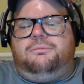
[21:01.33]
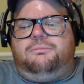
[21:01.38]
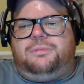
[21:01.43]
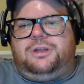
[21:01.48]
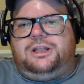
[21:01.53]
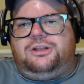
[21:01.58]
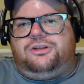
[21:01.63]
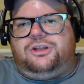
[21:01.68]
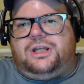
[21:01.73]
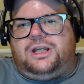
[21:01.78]

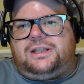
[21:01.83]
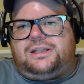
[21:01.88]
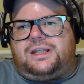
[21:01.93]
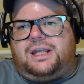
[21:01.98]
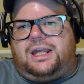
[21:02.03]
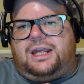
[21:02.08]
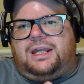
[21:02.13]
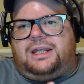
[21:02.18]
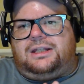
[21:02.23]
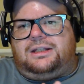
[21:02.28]
BGS
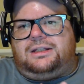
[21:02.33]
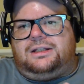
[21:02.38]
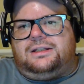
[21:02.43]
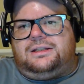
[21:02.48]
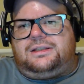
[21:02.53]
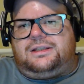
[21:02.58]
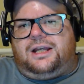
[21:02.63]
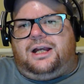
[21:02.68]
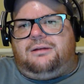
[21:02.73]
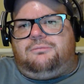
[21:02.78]
8
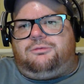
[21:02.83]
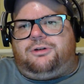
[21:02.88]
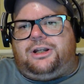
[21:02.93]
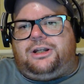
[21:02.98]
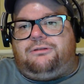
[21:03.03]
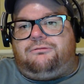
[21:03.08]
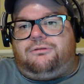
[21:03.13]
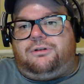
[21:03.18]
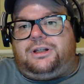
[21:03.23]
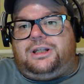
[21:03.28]
Tom
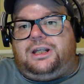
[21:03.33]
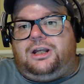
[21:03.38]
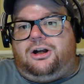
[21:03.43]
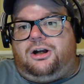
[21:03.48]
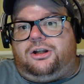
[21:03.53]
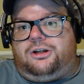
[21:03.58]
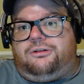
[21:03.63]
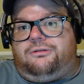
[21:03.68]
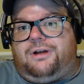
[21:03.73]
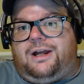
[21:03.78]
Brady rookie
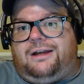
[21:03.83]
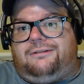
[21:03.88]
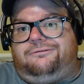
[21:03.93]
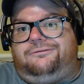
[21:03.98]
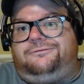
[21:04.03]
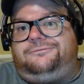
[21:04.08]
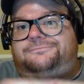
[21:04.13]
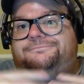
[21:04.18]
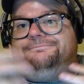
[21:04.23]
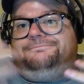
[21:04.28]

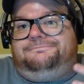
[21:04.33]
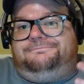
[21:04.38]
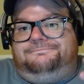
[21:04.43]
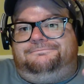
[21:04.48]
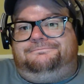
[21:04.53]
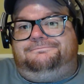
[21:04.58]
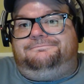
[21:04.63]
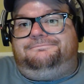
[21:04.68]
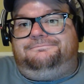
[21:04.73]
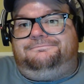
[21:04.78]
autograph?
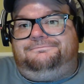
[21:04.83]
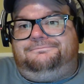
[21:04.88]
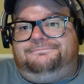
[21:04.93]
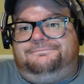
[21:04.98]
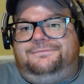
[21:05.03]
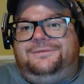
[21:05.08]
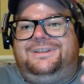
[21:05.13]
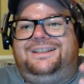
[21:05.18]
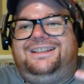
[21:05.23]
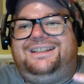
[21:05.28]

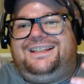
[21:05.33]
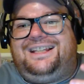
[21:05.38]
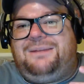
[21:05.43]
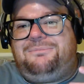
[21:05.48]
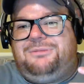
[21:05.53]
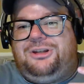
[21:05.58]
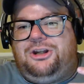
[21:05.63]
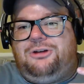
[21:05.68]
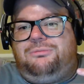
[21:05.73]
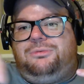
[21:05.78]

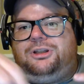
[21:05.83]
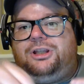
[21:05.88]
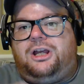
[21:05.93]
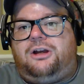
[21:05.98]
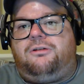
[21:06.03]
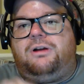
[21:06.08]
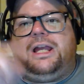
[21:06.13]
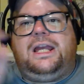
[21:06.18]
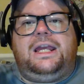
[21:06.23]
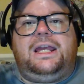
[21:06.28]
Let me know
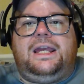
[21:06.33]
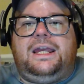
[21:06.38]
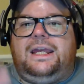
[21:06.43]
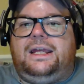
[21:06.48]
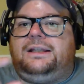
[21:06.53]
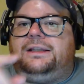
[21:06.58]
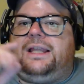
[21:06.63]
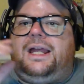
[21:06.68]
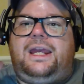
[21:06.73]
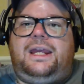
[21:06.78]
below.
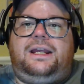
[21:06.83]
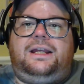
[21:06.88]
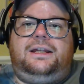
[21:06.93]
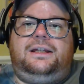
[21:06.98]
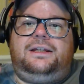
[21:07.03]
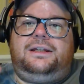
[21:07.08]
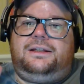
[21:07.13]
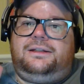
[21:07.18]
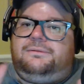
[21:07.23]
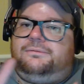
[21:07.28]
Hit
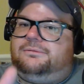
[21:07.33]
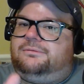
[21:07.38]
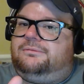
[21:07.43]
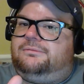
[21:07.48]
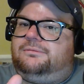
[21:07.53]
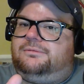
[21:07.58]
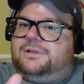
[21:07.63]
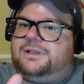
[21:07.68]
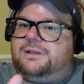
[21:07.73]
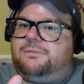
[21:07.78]
like,
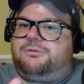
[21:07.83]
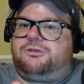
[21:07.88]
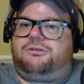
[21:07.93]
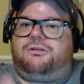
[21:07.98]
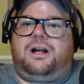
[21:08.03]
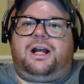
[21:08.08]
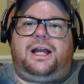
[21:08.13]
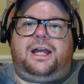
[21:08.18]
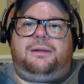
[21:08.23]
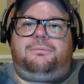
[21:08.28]

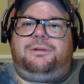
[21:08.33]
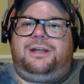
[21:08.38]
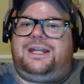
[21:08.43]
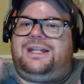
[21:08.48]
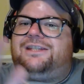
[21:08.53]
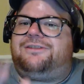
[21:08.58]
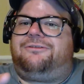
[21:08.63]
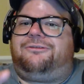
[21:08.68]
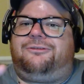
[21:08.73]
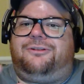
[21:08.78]
subscribe.
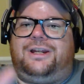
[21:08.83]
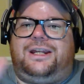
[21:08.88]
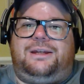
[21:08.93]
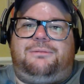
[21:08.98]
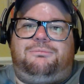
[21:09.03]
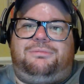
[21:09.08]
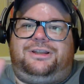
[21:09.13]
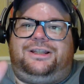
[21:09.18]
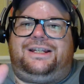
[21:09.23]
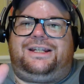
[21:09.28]
It's free.
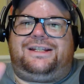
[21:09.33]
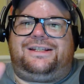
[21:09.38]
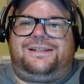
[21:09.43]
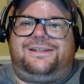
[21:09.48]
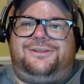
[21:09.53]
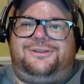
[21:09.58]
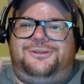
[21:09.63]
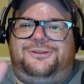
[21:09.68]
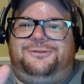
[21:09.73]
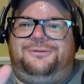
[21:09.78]

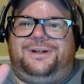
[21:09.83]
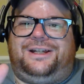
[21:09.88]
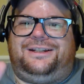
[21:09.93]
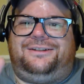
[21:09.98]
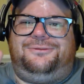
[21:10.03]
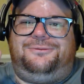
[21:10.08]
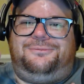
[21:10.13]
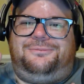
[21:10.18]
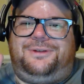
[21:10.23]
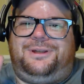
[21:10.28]
Please do it.
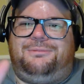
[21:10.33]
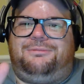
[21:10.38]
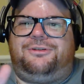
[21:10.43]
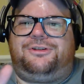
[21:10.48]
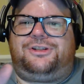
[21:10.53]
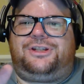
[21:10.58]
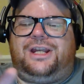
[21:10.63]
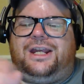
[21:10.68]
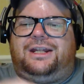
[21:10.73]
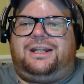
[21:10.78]
We
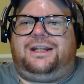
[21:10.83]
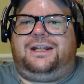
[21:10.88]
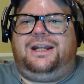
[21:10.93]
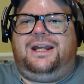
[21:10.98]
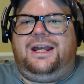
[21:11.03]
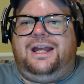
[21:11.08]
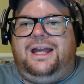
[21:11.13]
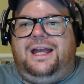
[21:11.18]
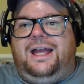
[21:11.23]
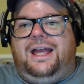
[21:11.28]
appreciate it.
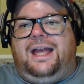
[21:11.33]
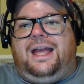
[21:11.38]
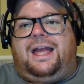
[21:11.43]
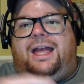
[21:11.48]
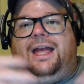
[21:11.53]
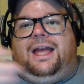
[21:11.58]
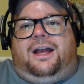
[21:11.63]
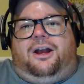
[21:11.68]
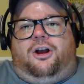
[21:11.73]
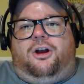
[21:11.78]

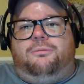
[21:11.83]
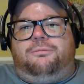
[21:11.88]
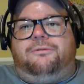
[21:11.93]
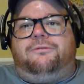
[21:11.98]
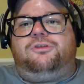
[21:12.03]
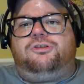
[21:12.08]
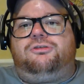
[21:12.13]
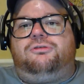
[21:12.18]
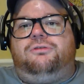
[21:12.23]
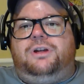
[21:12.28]
Hope
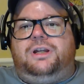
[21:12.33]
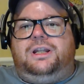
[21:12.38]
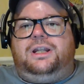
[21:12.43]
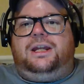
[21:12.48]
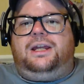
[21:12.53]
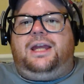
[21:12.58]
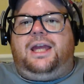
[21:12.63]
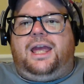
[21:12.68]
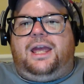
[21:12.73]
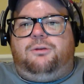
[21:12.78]
you've enjoyed,
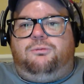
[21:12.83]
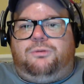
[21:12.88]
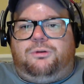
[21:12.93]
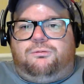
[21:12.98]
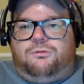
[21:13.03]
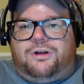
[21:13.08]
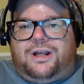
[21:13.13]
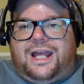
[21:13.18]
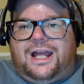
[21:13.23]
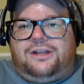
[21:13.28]
and we
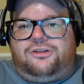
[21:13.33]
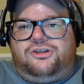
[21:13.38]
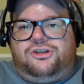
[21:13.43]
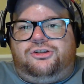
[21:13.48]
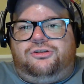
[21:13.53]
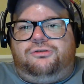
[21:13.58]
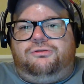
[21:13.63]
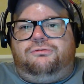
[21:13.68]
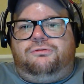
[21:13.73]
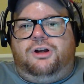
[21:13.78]
will catch
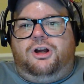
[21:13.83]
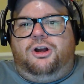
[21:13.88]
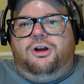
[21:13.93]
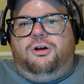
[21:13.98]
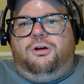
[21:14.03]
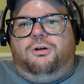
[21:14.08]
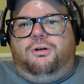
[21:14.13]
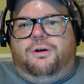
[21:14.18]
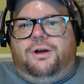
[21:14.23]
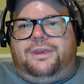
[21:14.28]
you
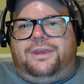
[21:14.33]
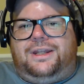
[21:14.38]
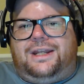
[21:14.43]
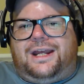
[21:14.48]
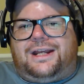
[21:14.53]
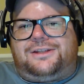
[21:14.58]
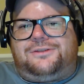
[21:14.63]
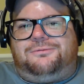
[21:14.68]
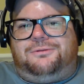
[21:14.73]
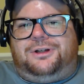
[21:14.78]
on the
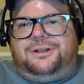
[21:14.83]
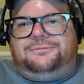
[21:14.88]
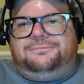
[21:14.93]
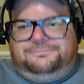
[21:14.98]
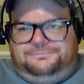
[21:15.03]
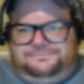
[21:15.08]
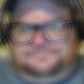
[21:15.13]
next one.